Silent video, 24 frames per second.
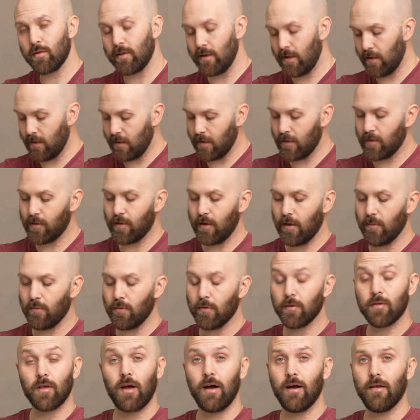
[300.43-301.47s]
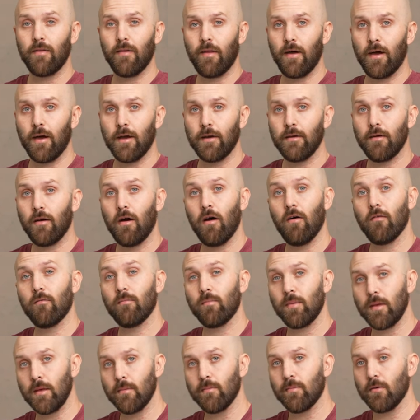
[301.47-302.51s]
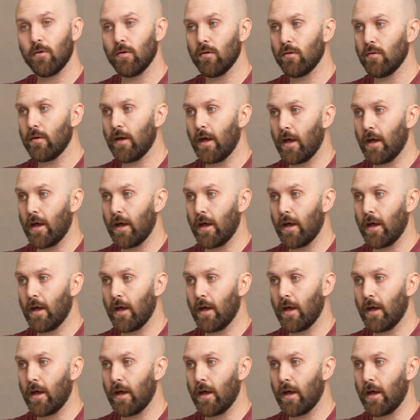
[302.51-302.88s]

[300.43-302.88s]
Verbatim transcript: seen examples online of people